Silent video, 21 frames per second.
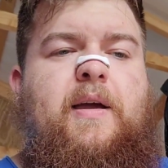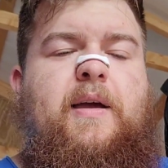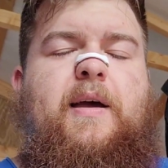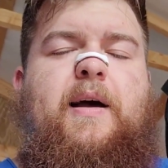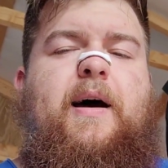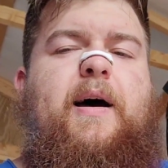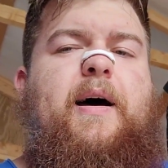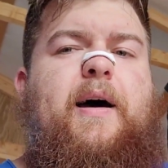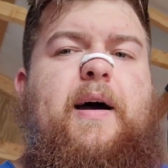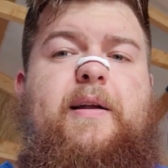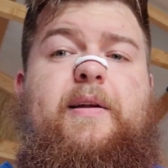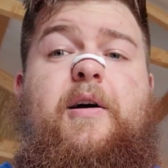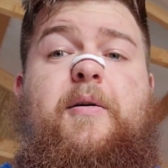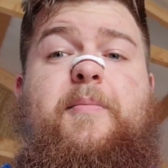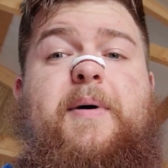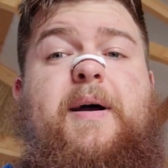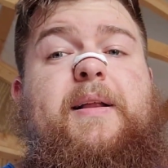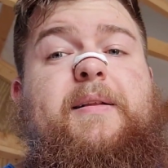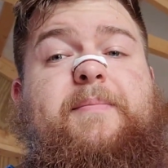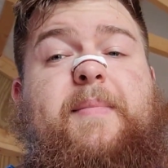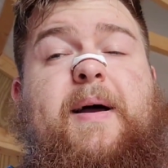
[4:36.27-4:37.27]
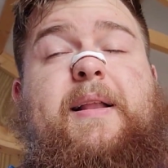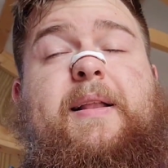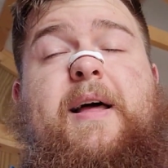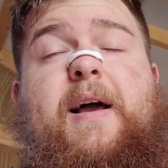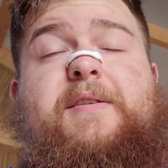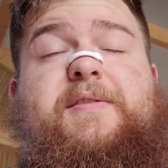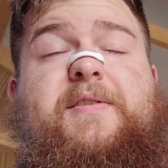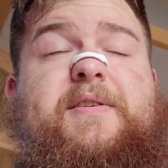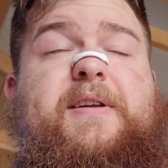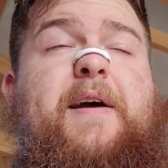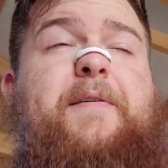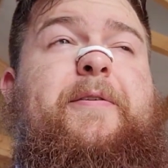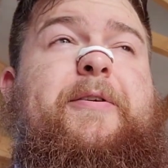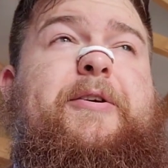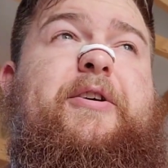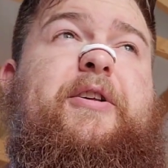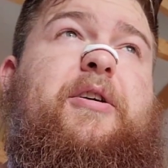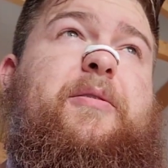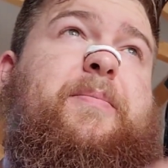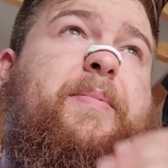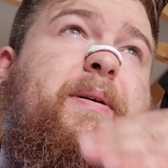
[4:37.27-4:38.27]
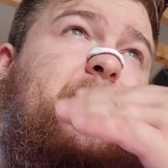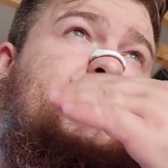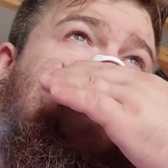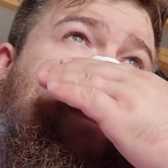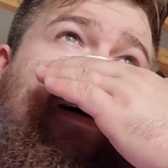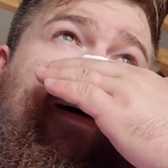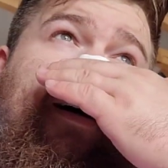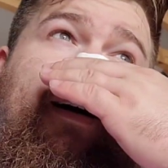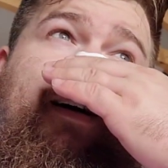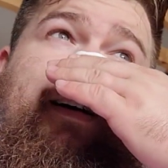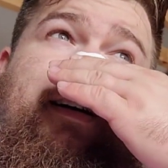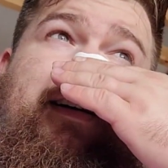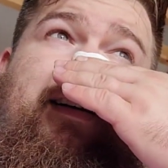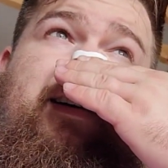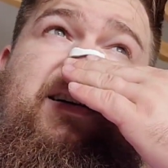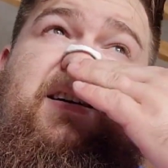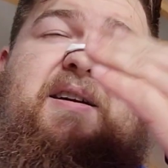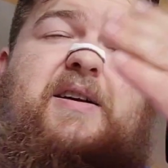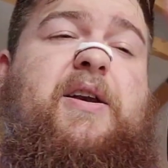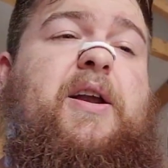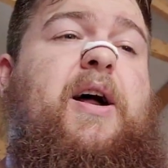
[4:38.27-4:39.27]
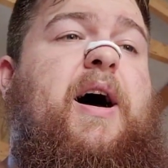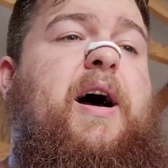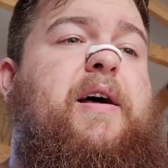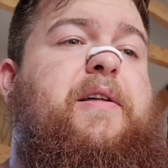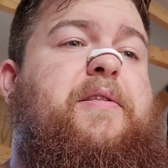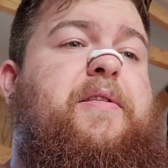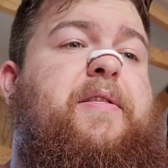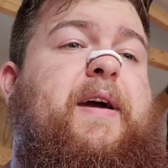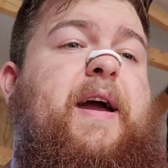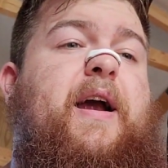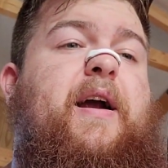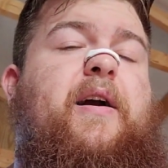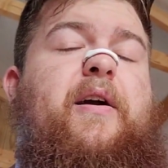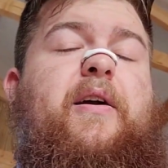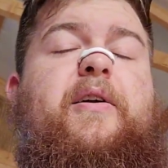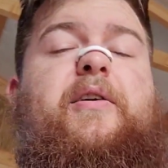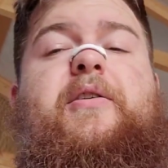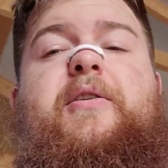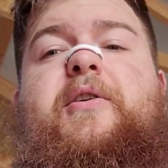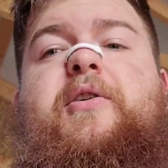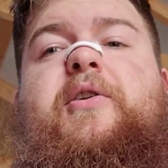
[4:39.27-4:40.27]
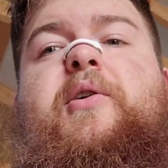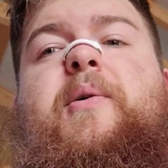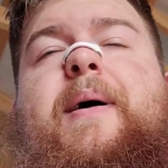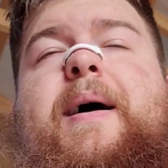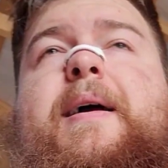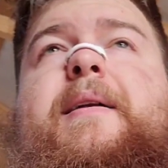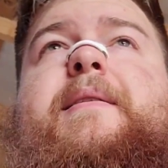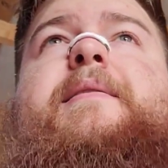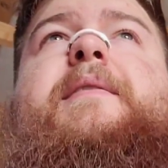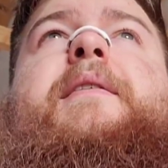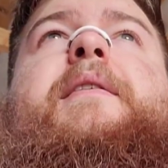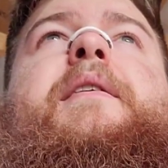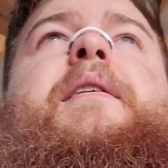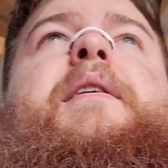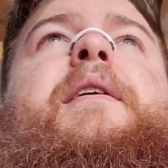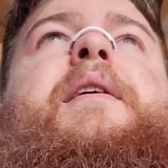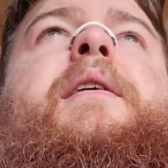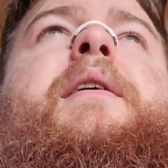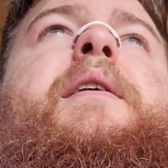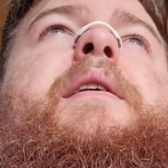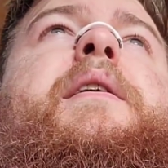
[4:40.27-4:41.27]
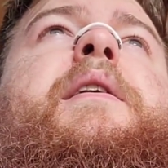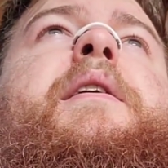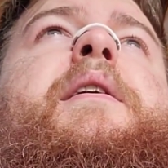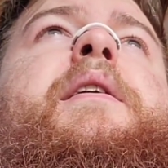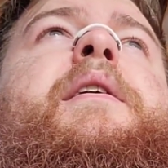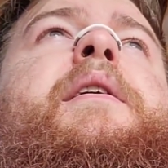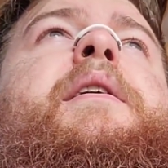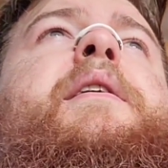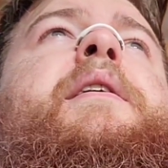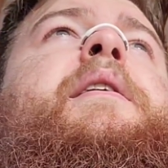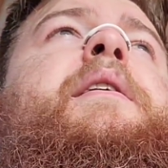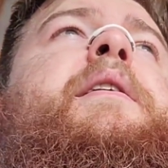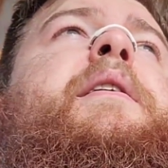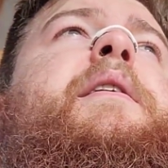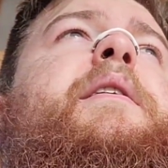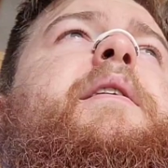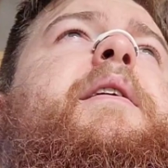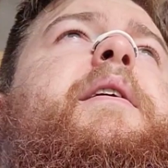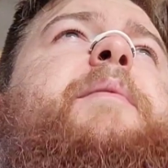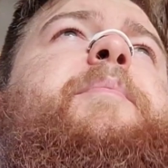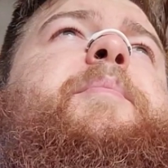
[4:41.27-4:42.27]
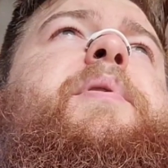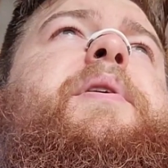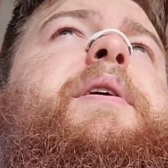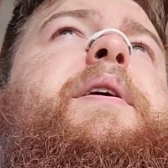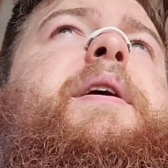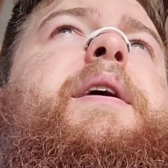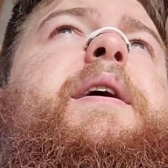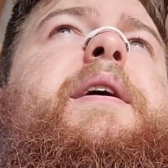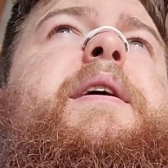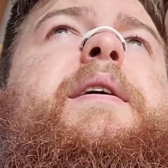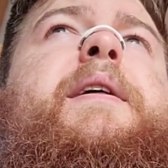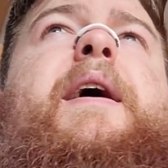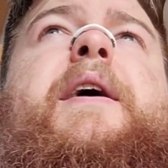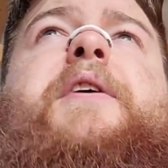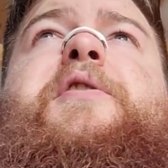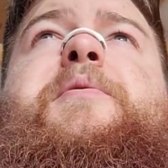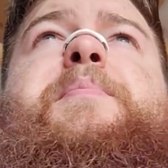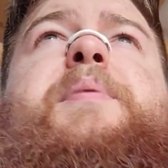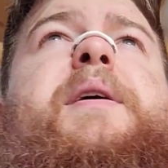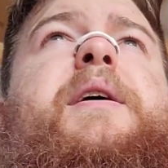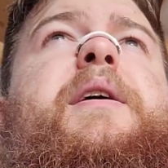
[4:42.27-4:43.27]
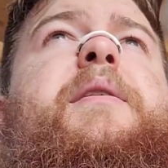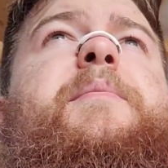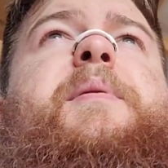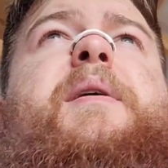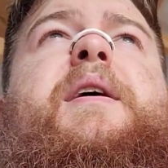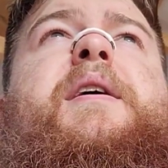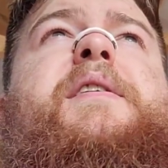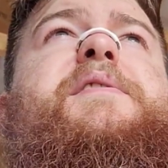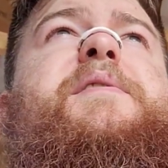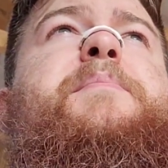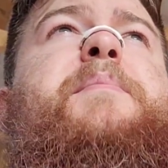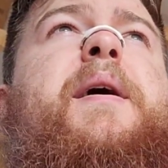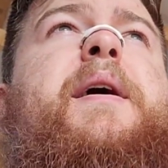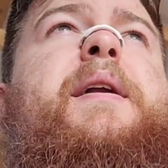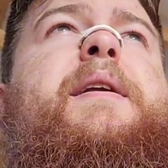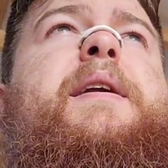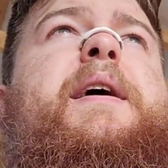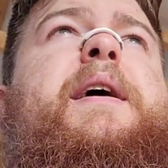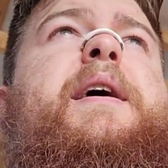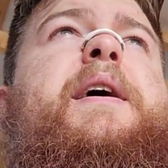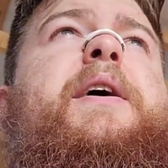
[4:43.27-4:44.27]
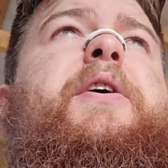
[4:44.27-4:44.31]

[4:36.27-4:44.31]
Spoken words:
I know my legs are definitely a little bit not there quite. That could be because of Monday.